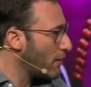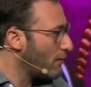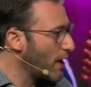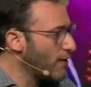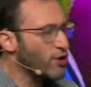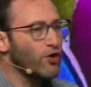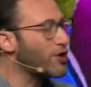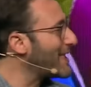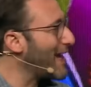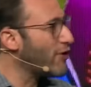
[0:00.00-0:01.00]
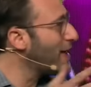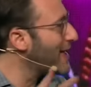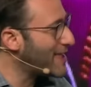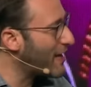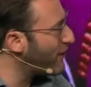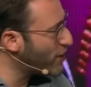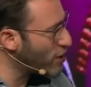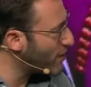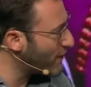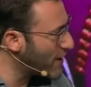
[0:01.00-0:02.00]
right? There's no standardized
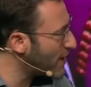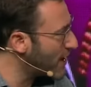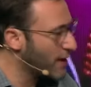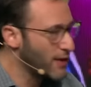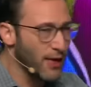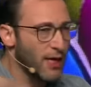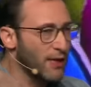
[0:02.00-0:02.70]
definitions of these things.